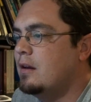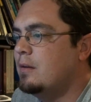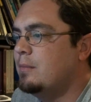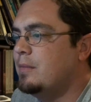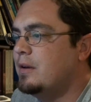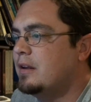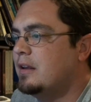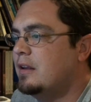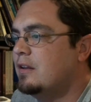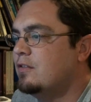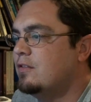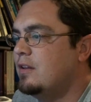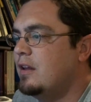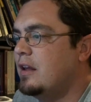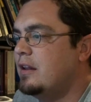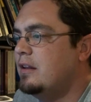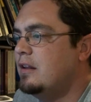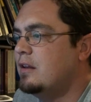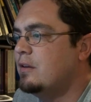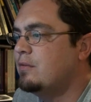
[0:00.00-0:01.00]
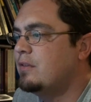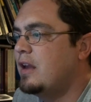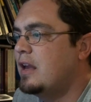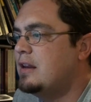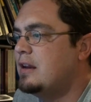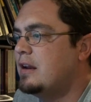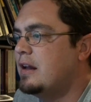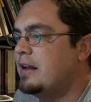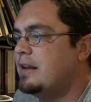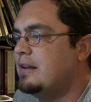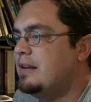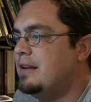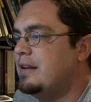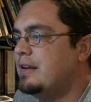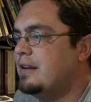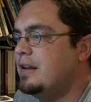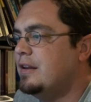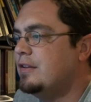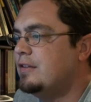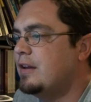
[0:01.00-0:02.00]
against the idea of Canaanite
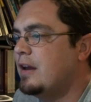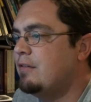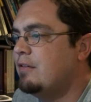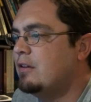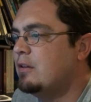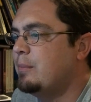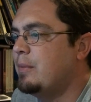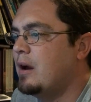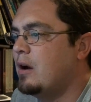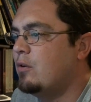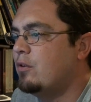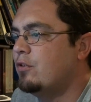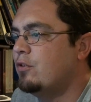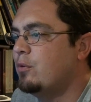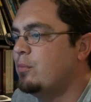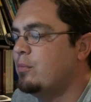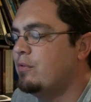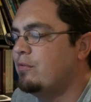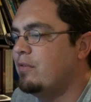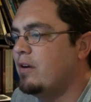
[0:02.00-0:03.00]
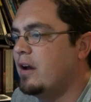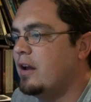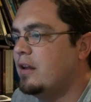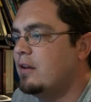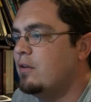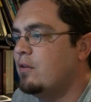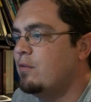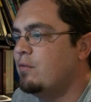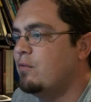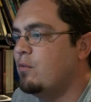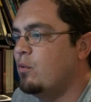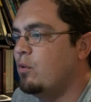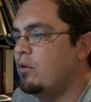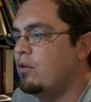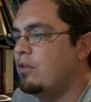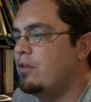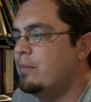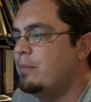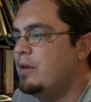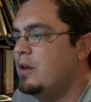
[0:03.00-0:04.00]
deities having the power to provide
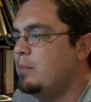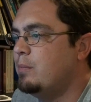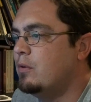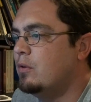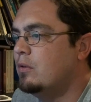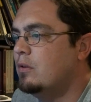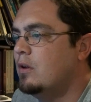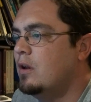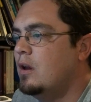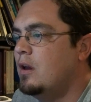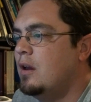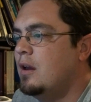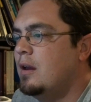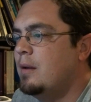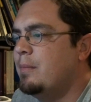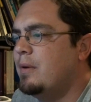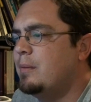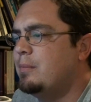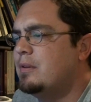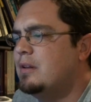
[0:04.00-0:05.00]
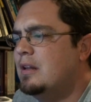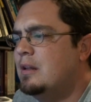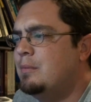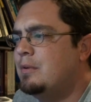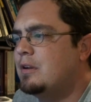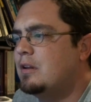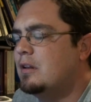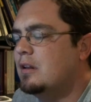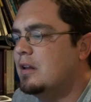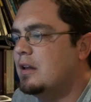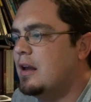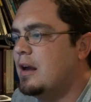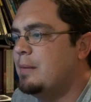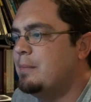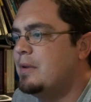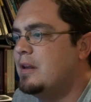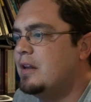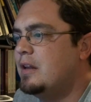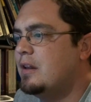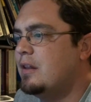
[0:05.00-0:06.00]
for the people. By polemically,
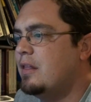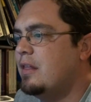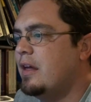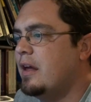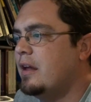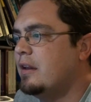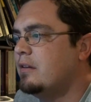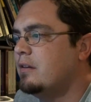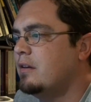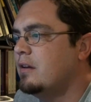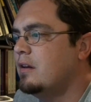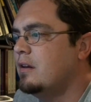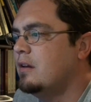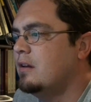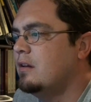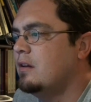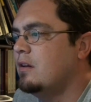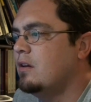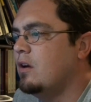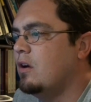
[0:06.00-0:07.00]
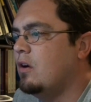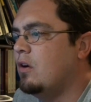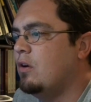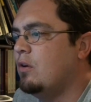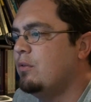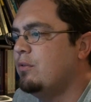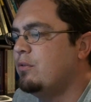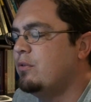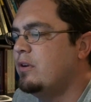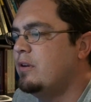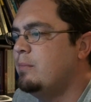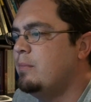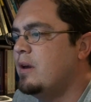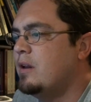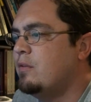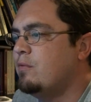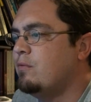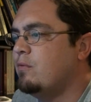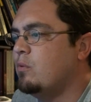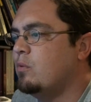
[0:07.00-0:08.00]
I mean that all three
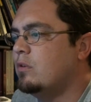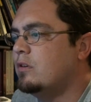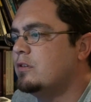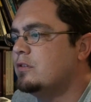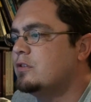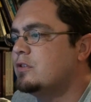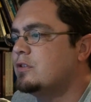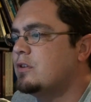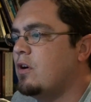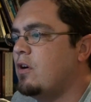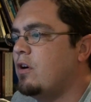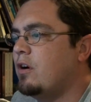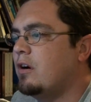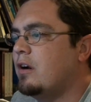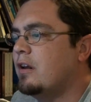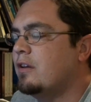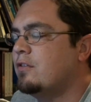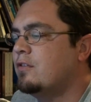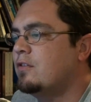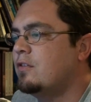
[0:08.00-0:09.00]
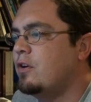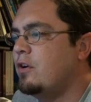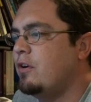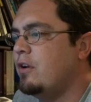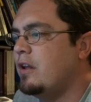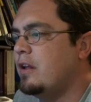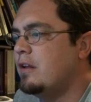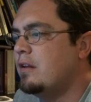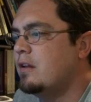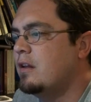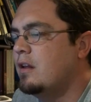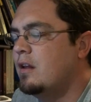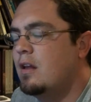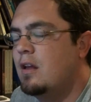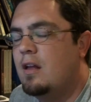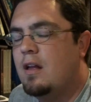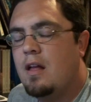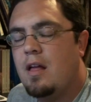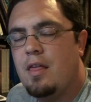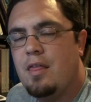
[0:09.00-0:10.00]
metaphors are asserting
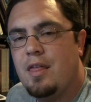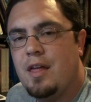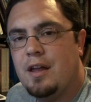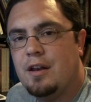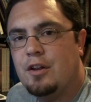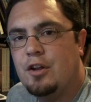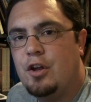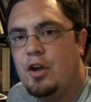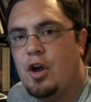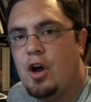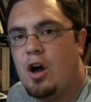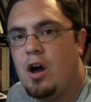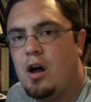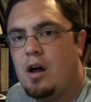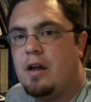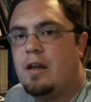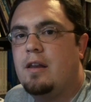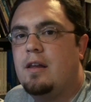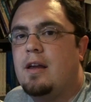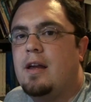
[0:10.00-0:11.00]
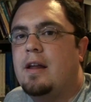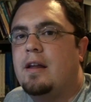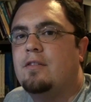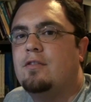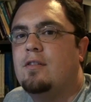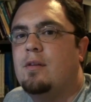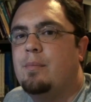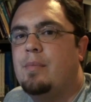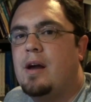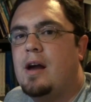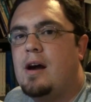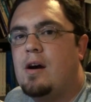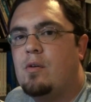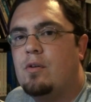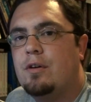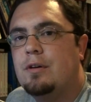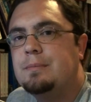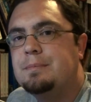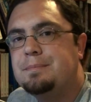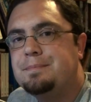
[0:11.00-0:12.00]
that God has the
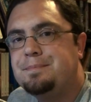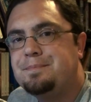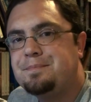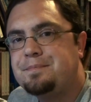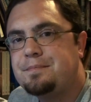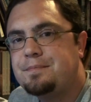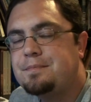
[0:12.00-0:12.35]
power